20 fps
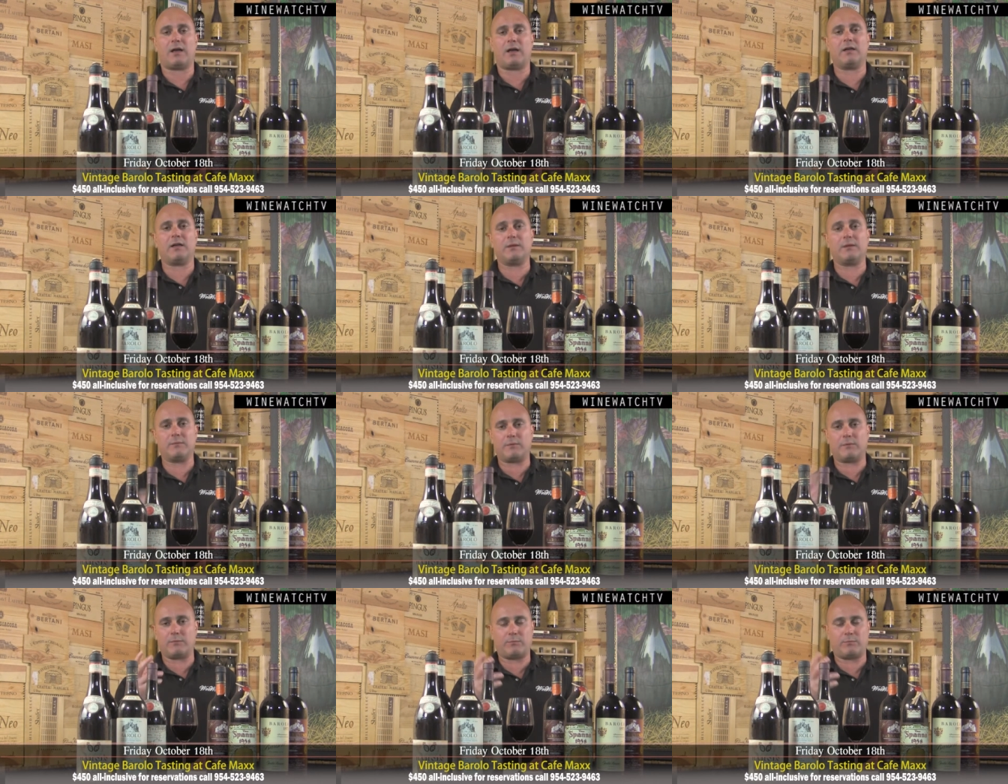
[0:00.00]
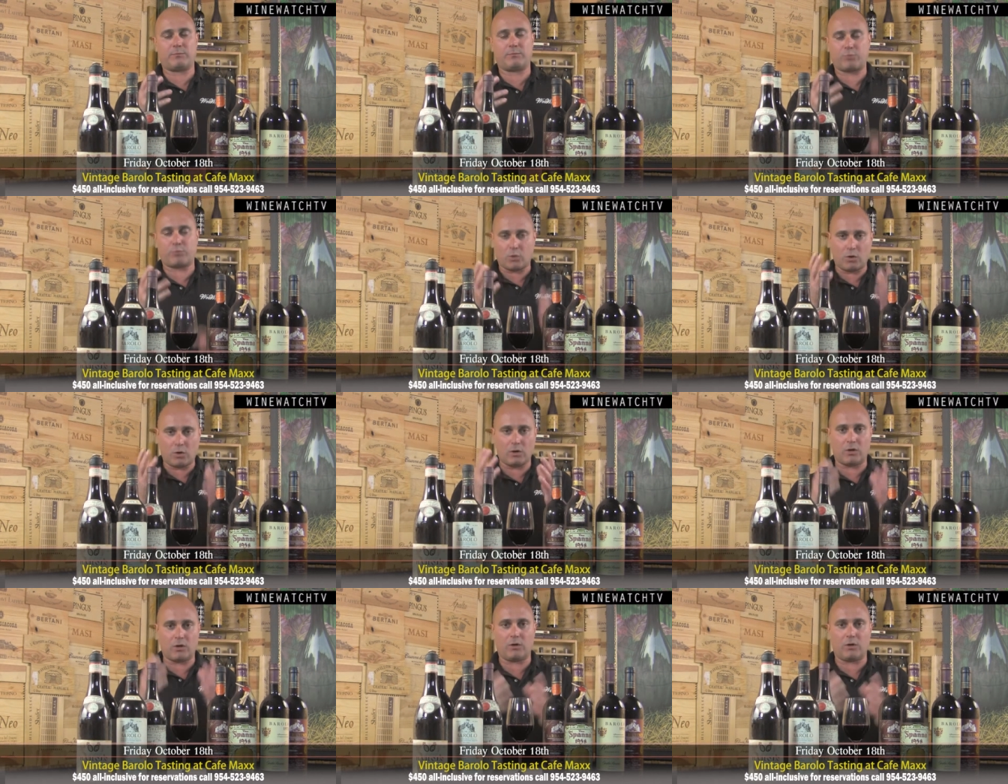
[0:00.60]
in
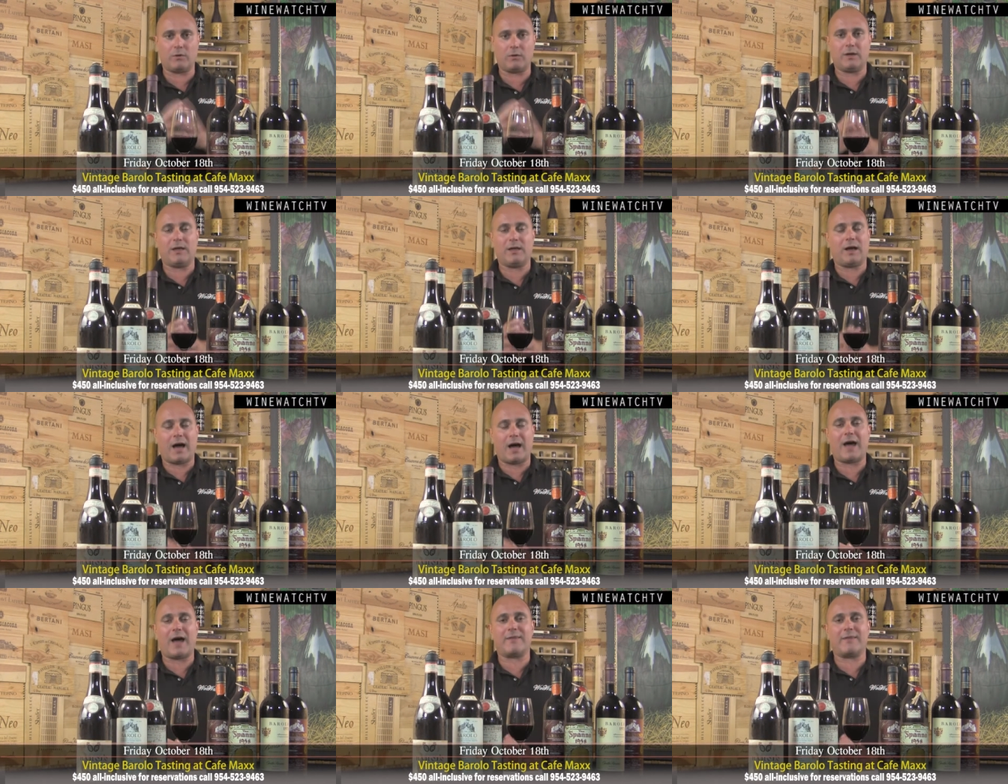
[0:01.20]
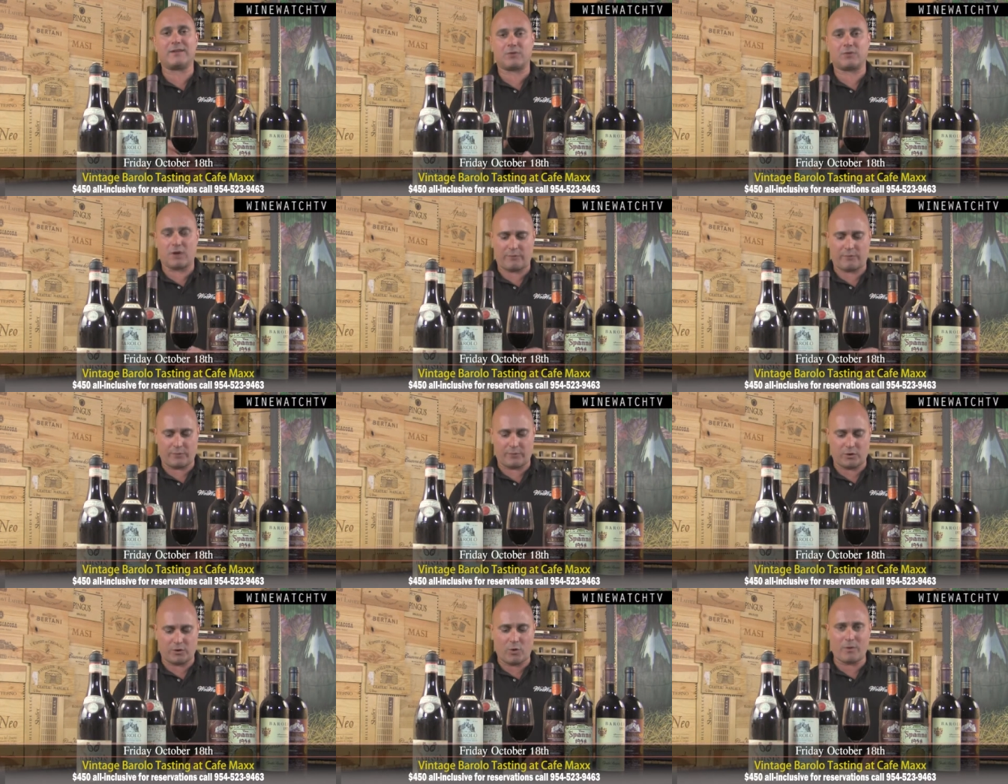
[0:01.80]
Barolo, on this
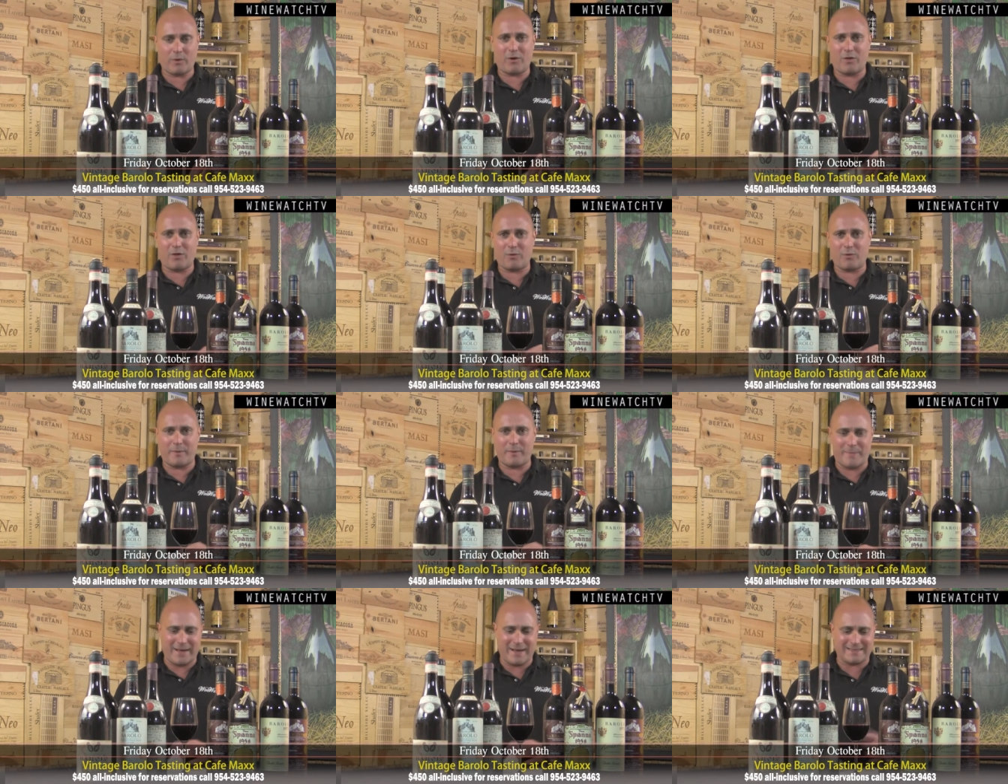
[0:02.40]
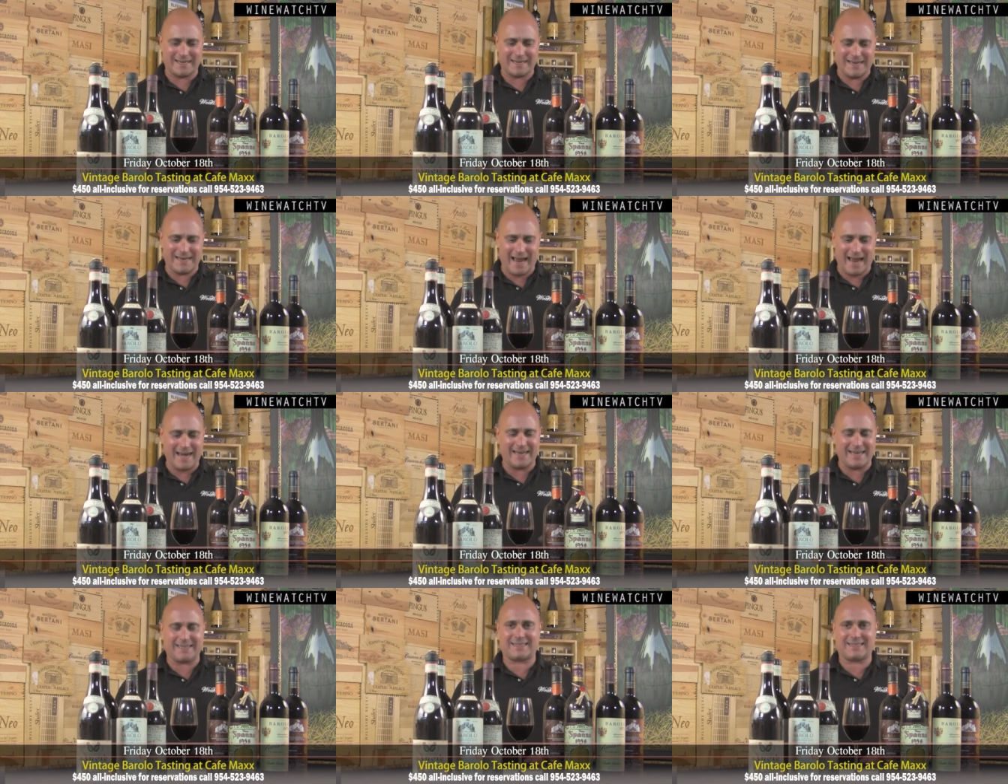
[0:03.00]
offering, going all the way back to
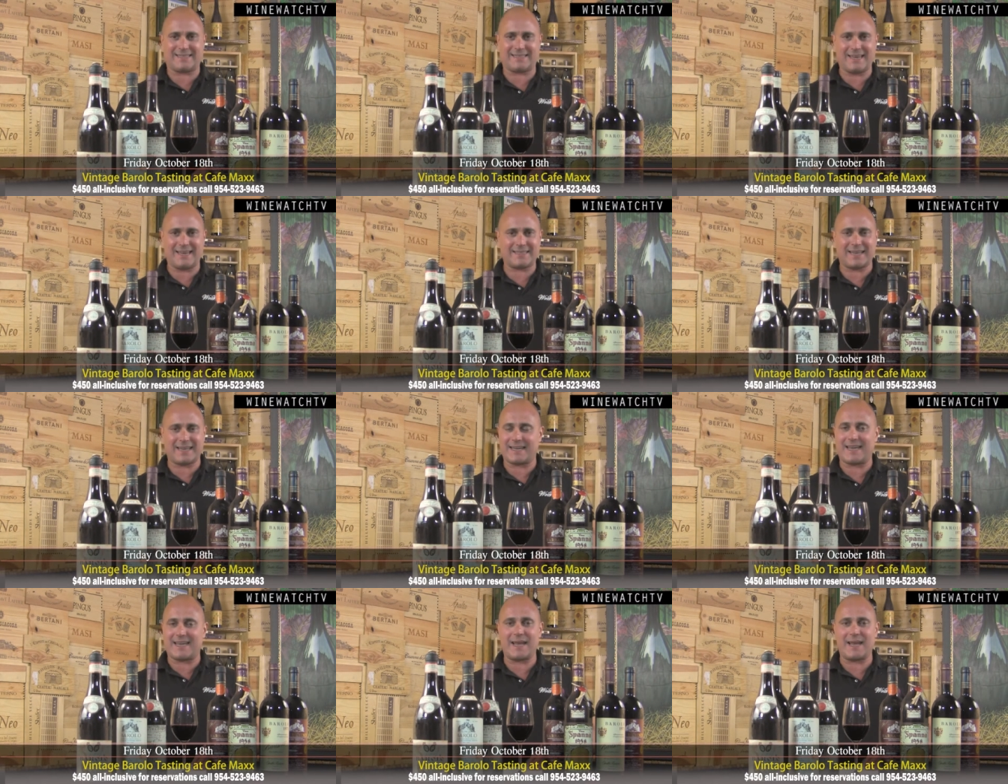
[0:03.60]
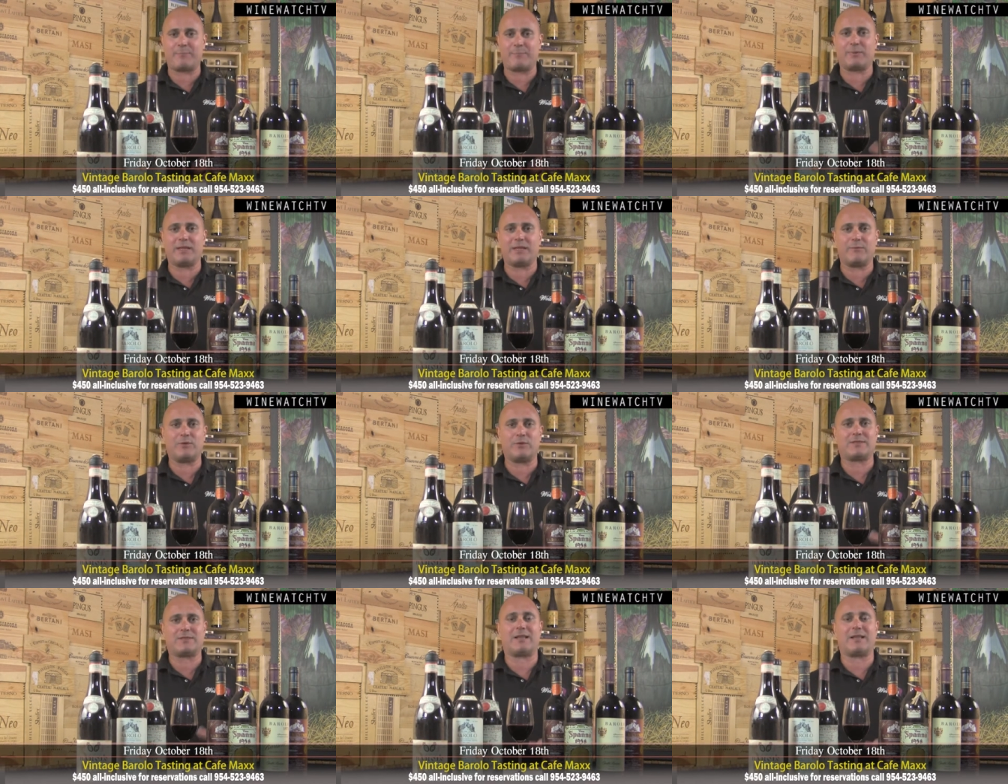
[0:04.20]
96. I can't
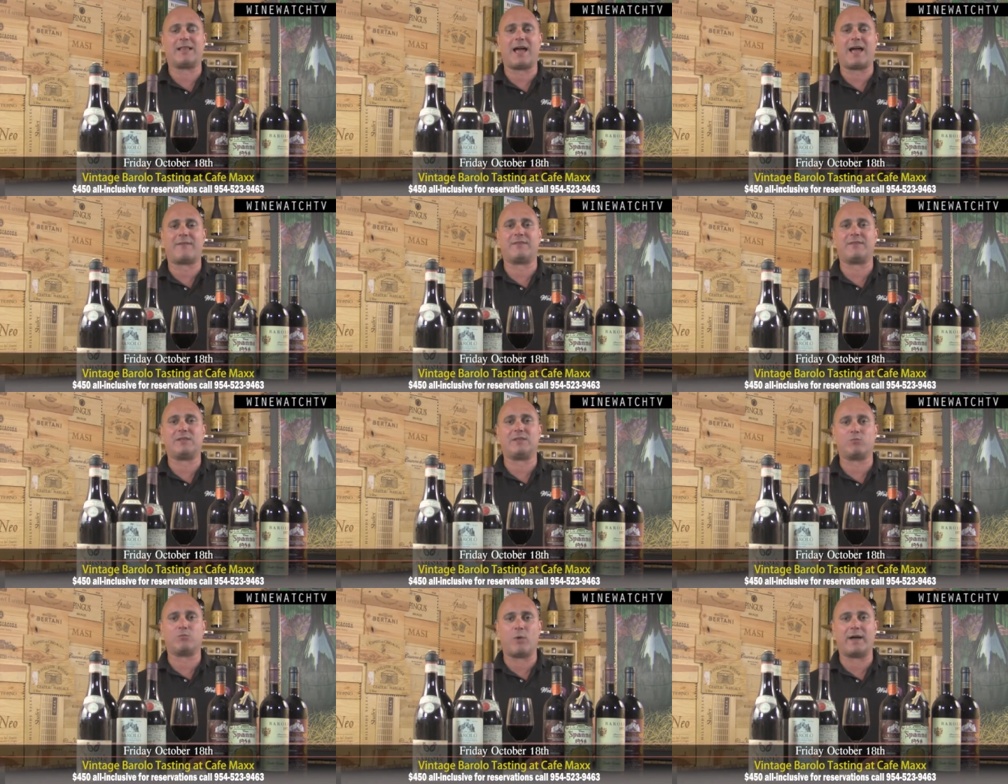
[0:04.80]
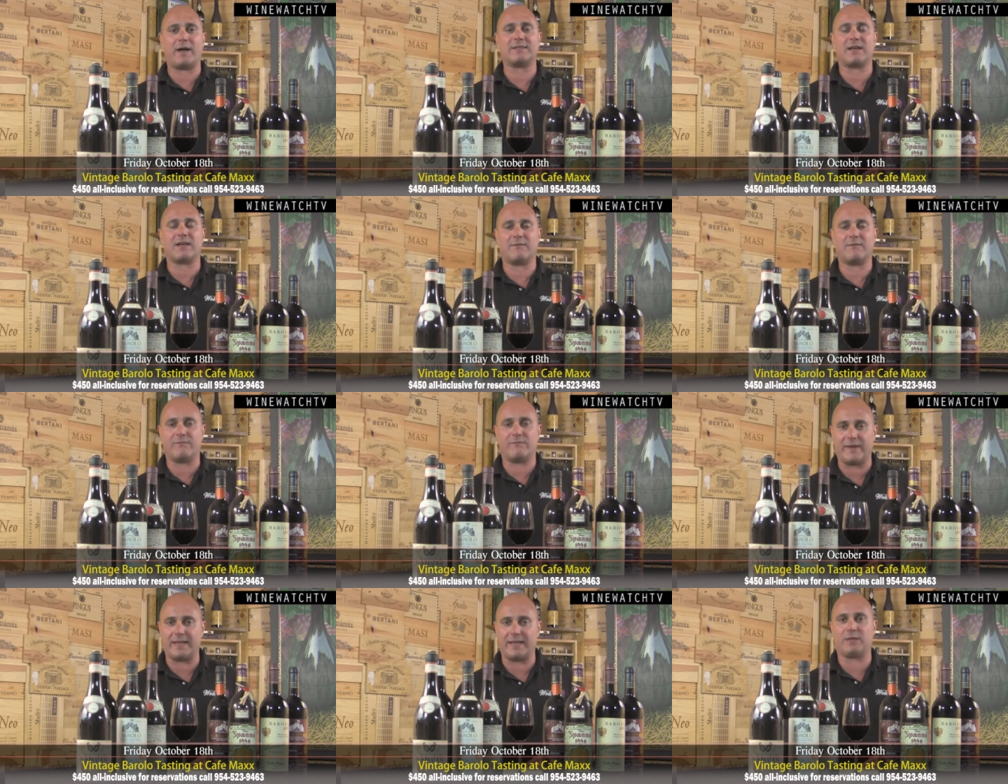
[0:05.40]
believe we still have these wines
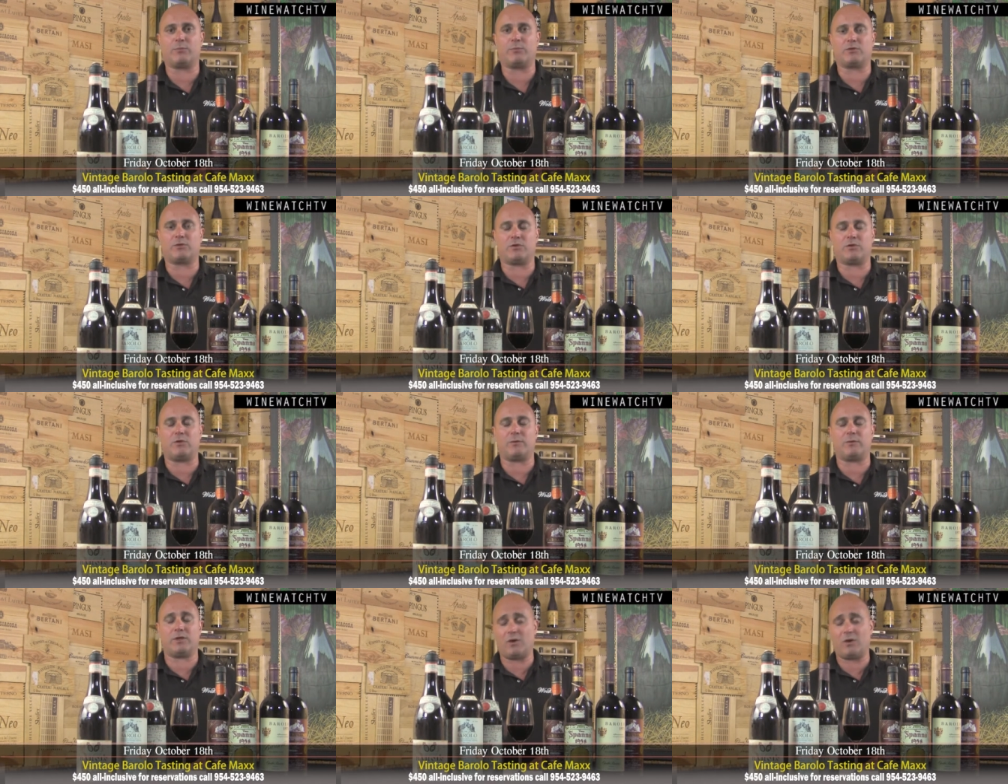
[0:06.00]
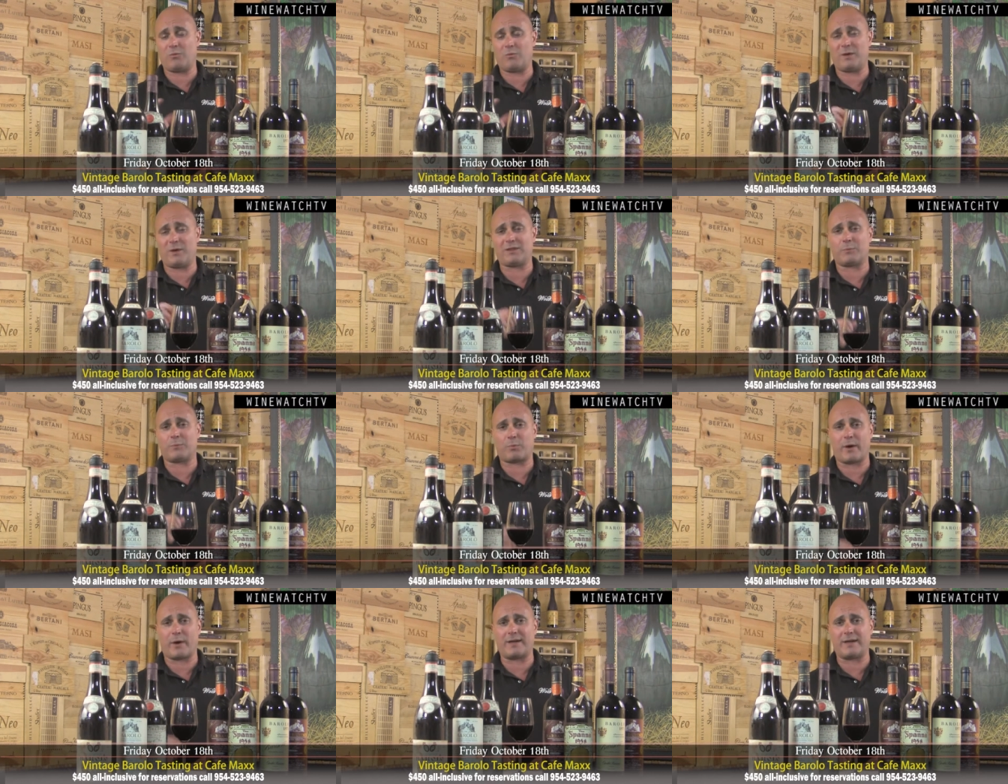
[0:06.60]
available to you, and you know what,
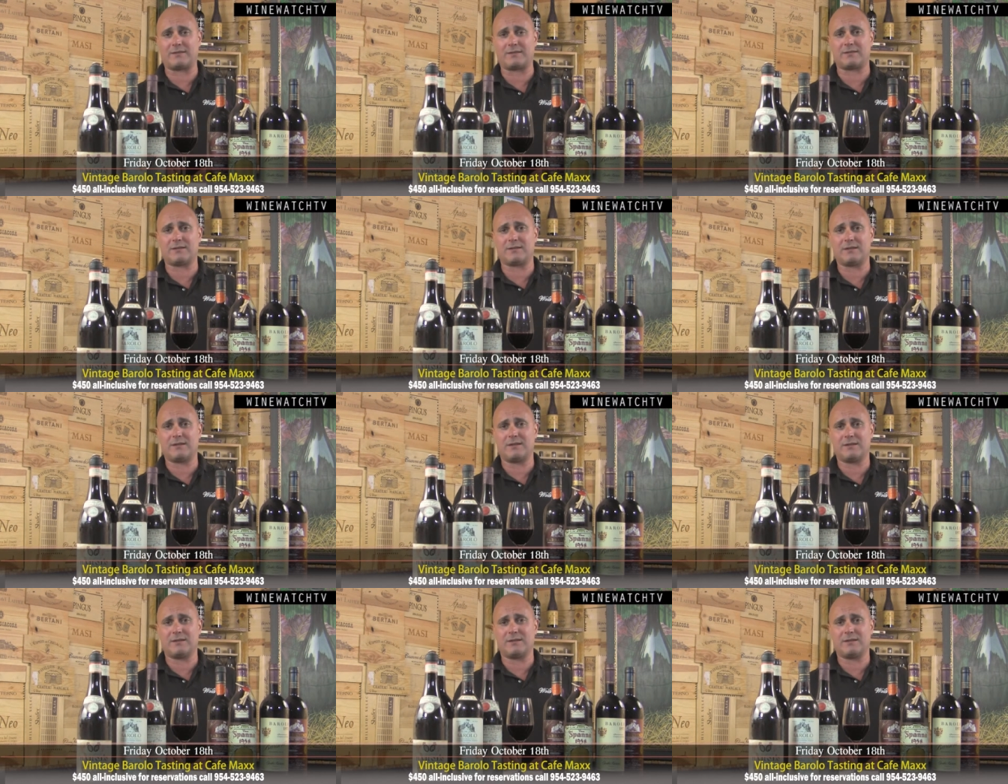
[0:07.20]
the price?